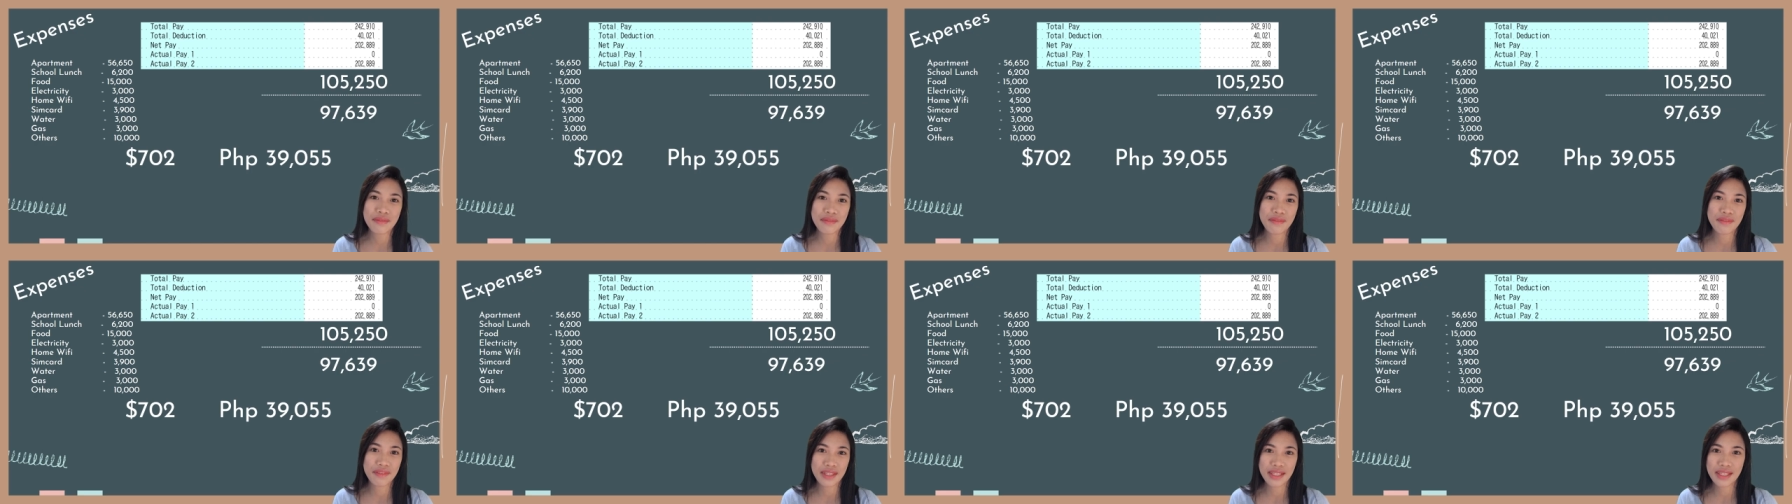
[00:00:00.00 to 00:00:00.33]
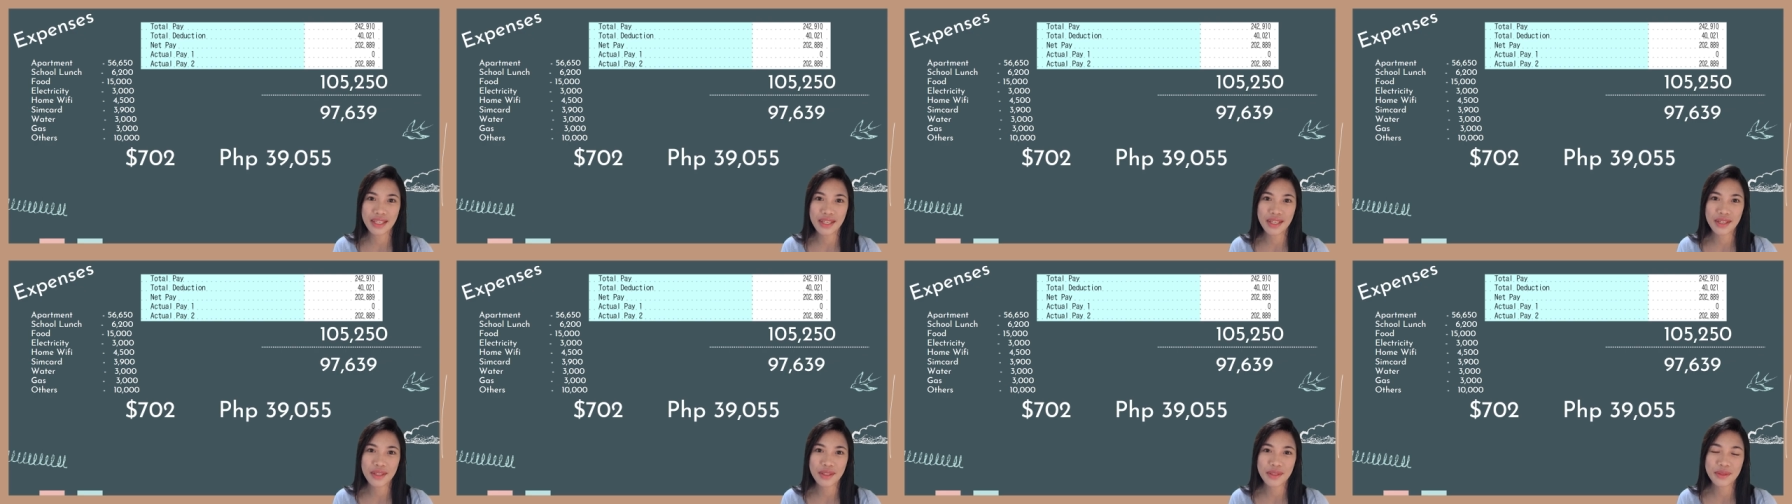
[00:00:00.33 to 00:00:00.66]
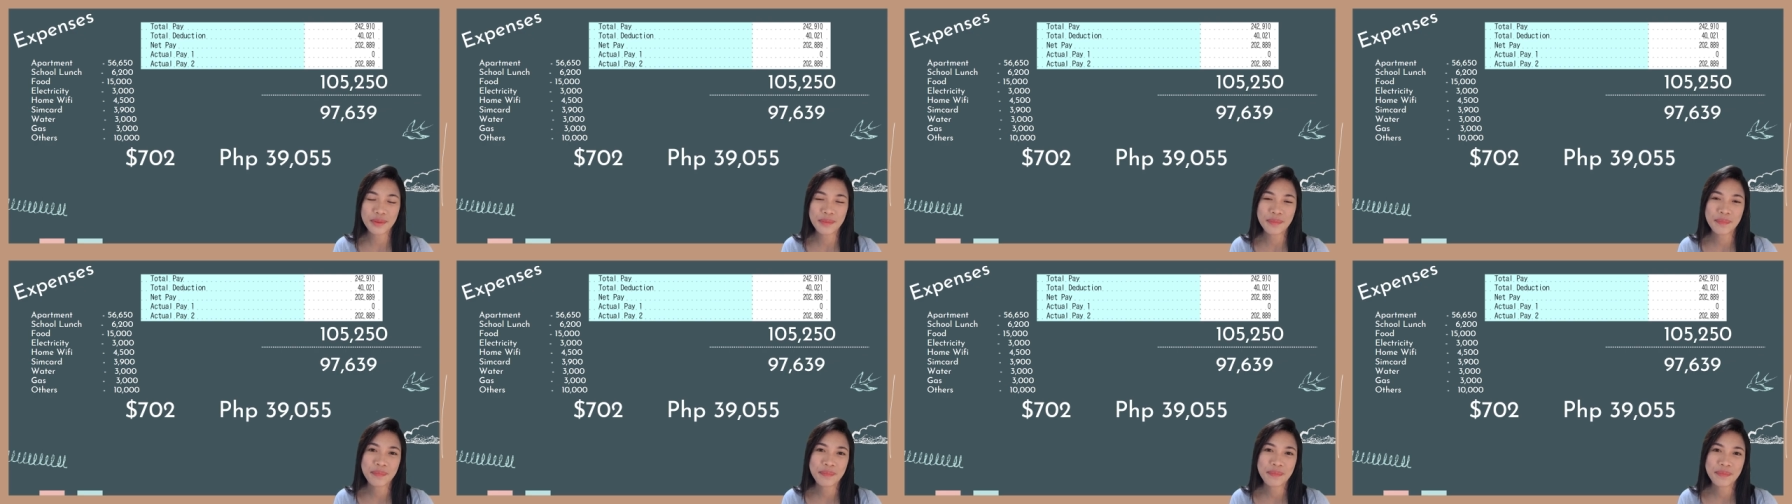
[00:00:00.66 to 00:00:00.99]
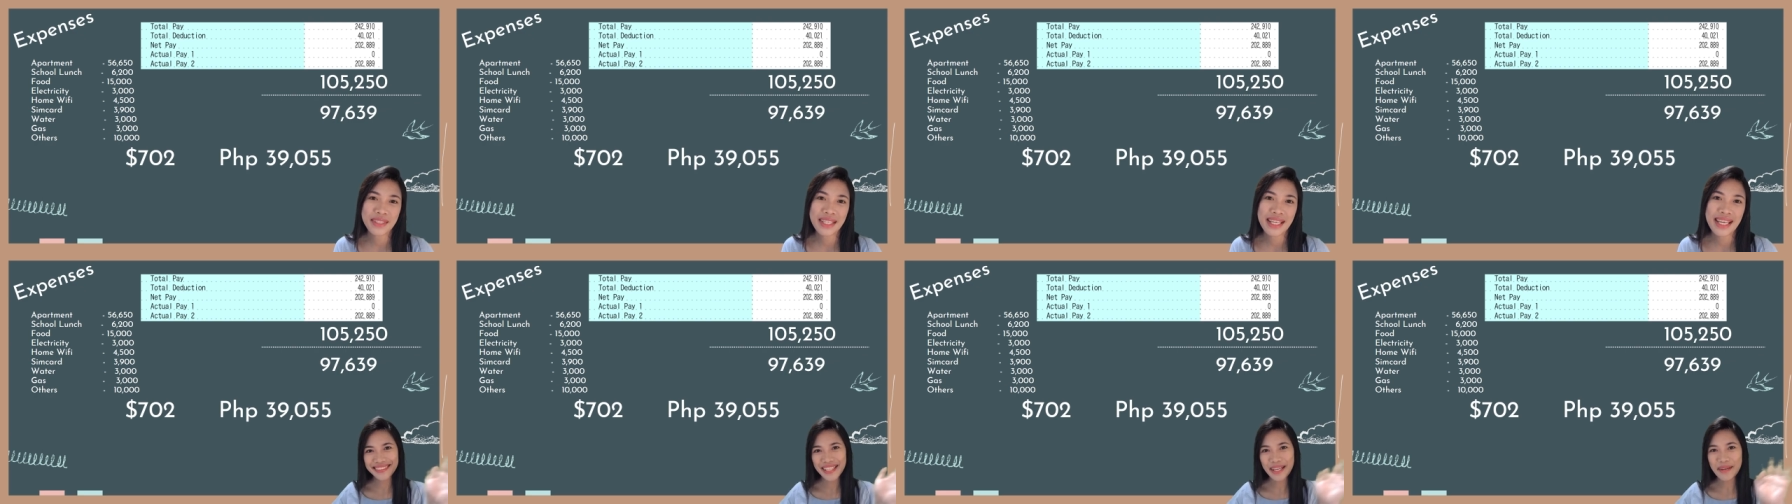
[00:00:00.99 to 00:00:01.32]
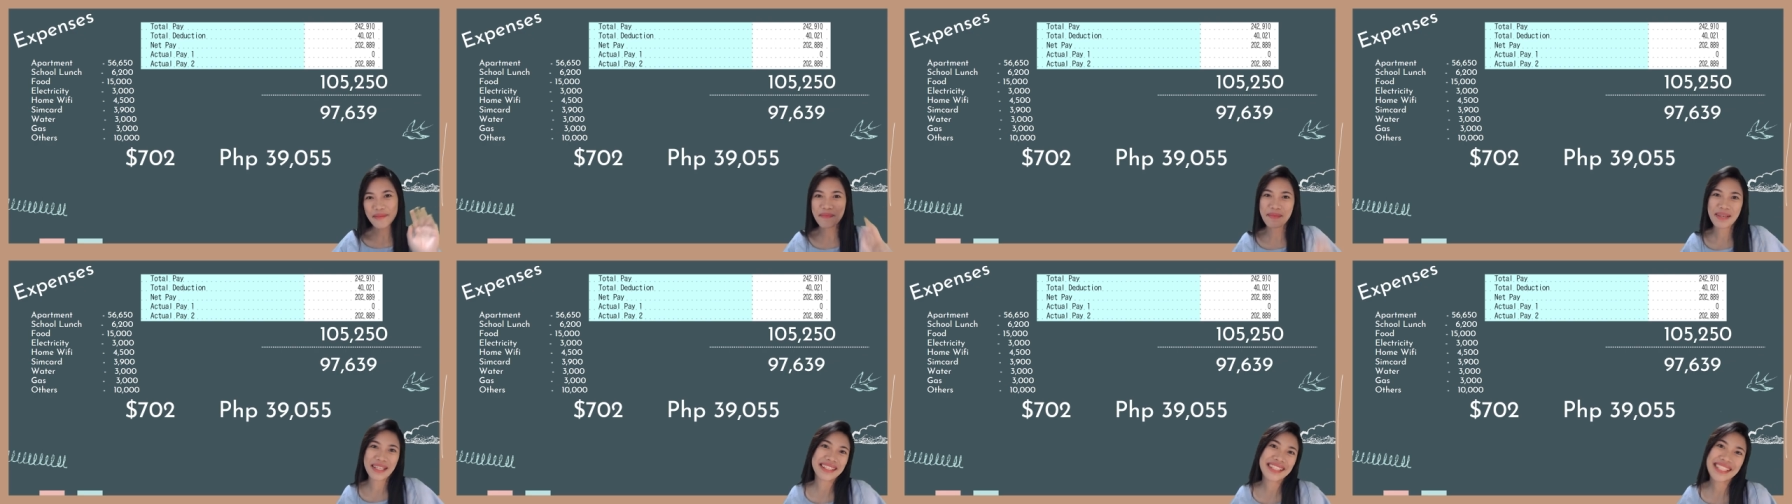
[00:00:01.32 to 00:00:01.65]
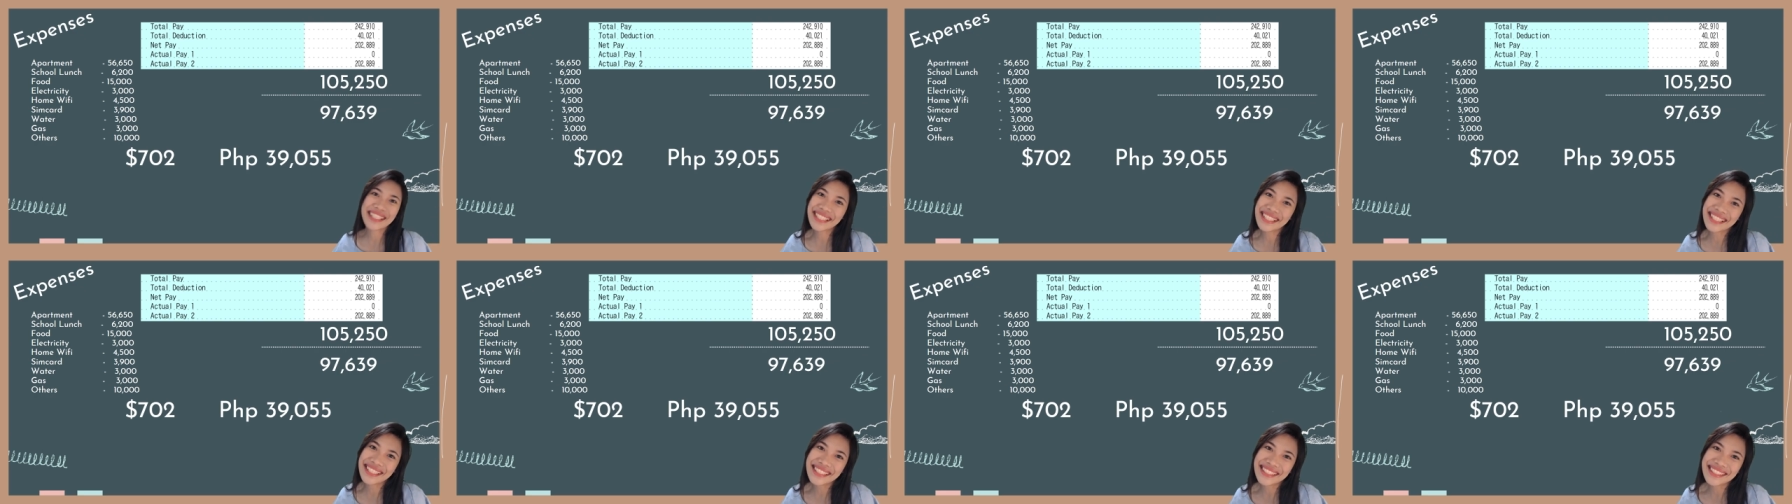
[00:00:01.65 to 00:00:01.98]
video. Mata
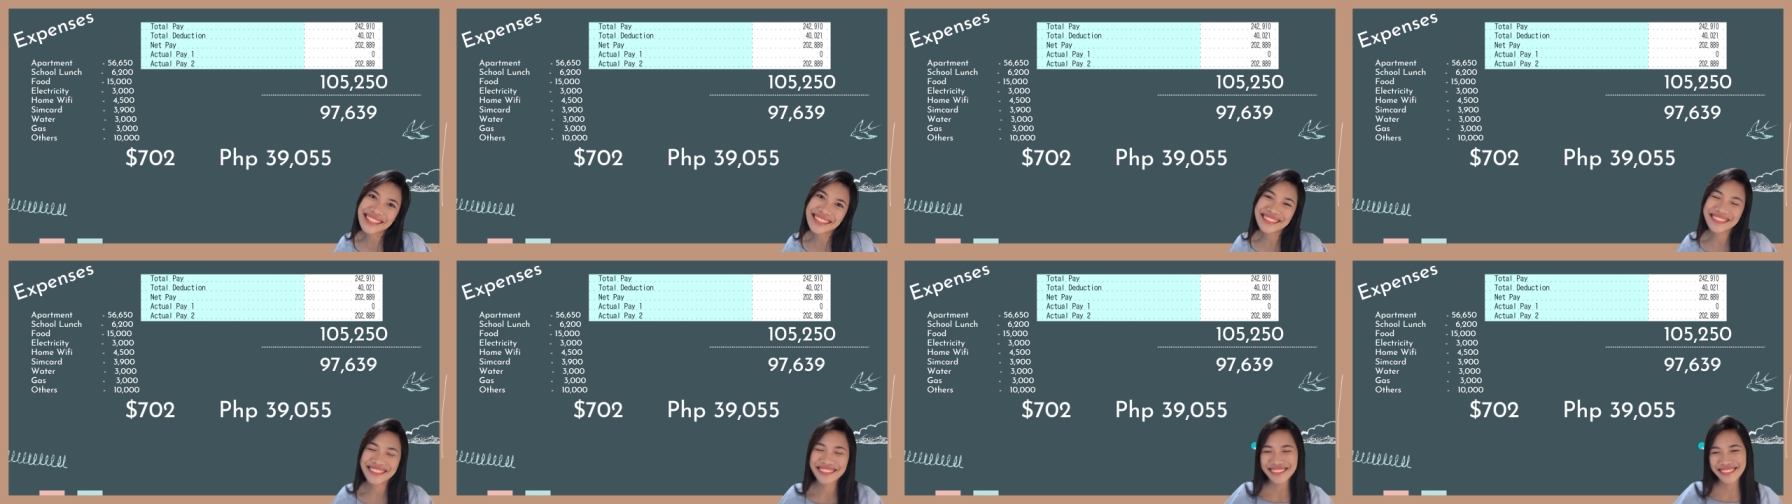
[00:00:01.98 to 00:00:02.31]
ne!